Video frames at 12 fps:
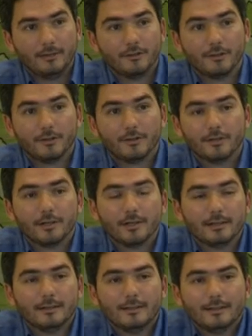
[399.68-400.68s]
The
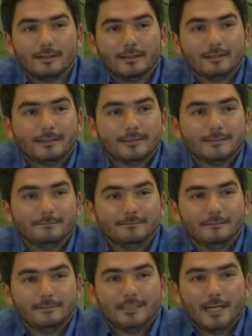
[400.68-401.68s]
third uh,
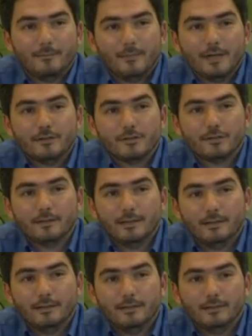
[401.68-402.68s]
dimension
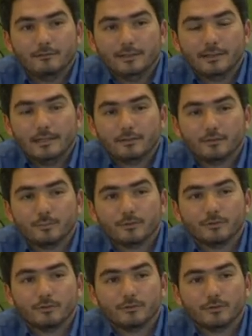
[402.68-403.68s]
relates to
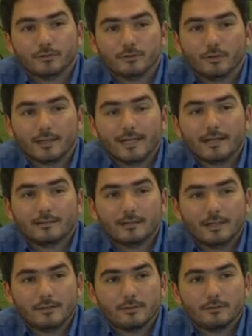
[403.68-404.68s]
producers'
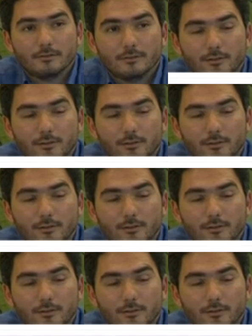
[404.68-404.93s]
organizations.